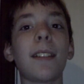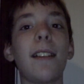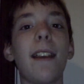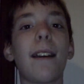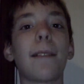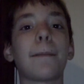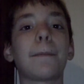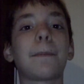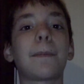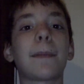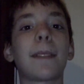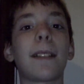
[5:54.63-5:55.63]
Yeah.
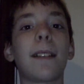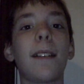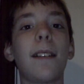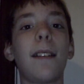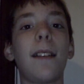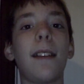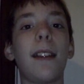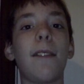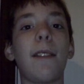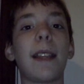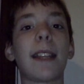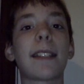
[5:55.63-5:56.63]

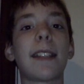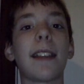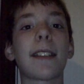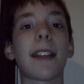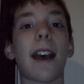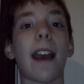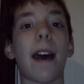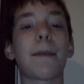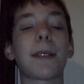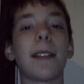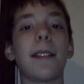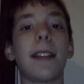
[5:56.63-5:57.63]
Anyway, that's
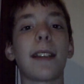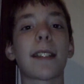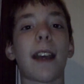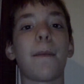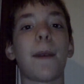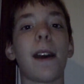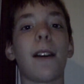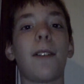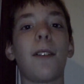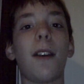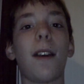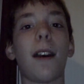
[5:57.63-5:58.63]
DSiApps and DSiMail.
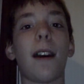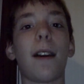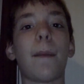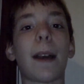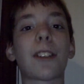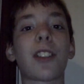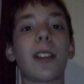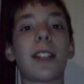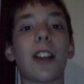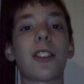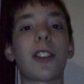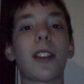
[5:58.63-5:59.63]
Actually,
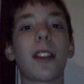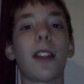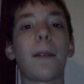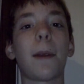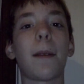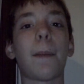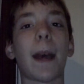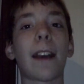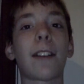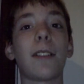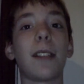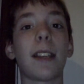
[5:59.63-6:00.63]
touching a little bit
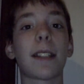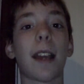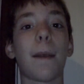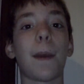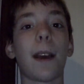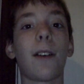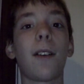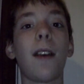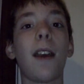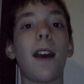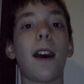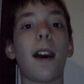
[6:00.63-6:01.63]
back on DSiMail.
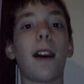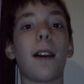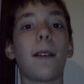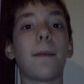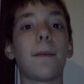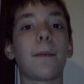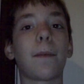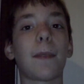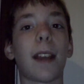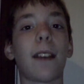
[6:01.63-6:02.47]
I